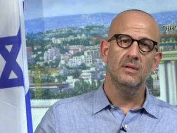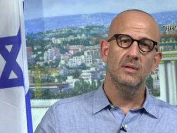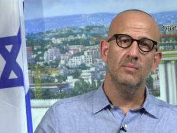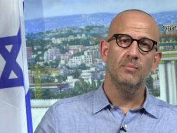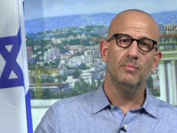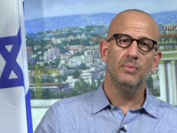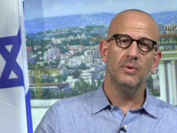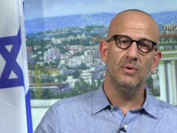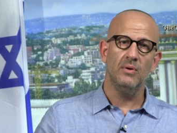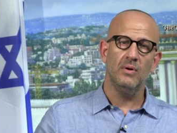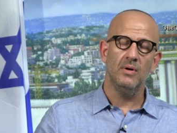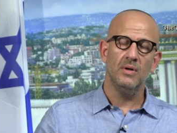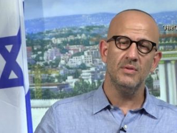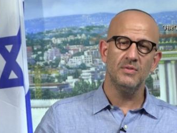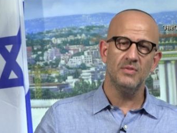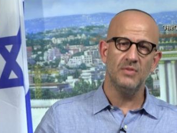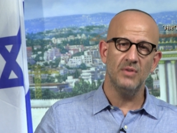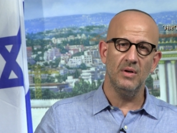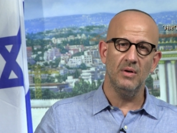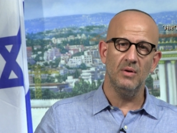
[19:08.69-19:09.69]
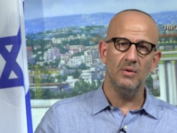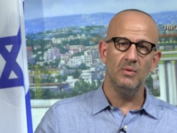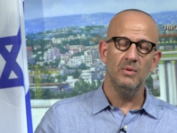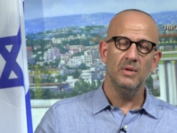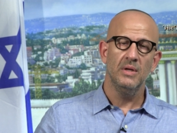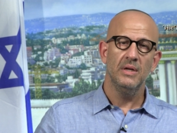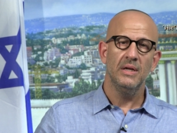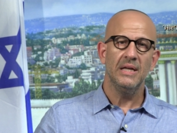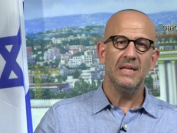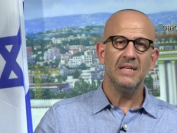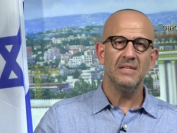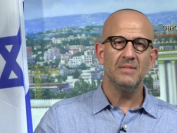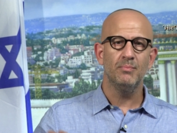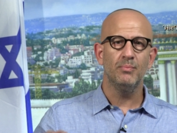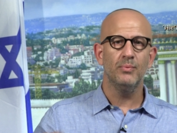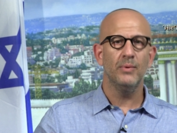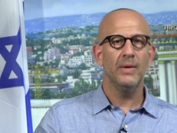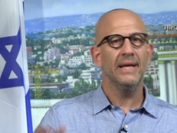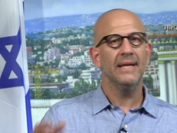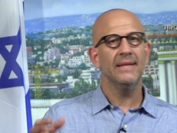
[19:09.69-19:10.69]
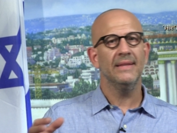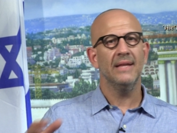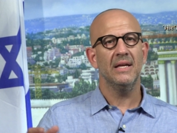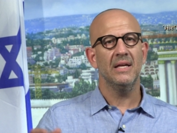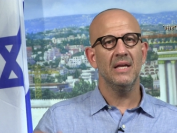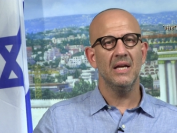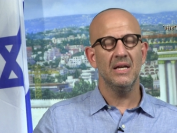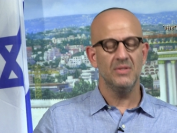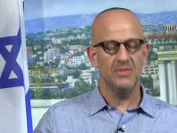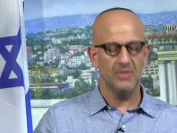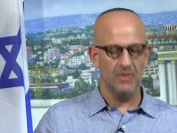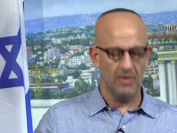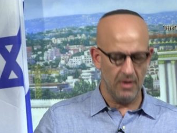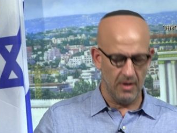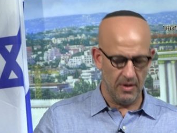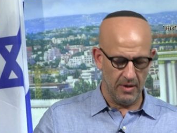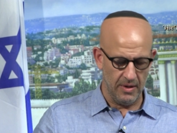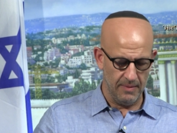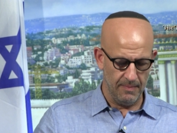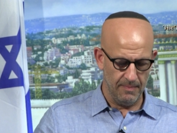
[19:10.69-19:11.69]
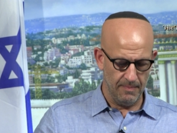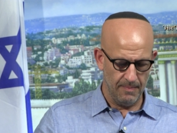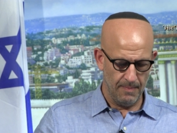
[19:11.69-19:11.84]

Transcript: But also, he's breaking that Yetzer Hara.